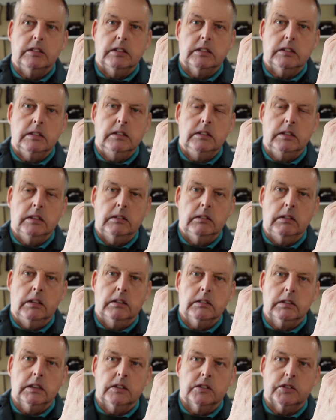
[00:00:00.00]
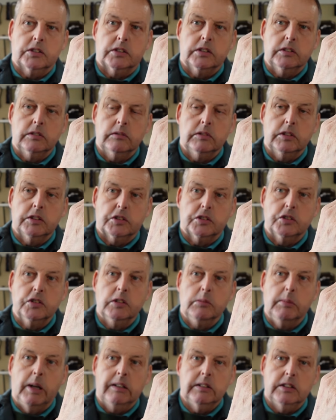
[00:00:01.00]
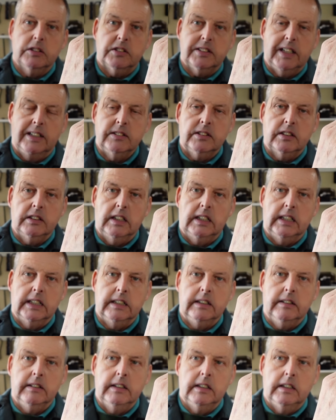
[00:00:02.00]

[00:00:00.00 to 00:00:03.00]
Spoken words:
is no longer true about the center line.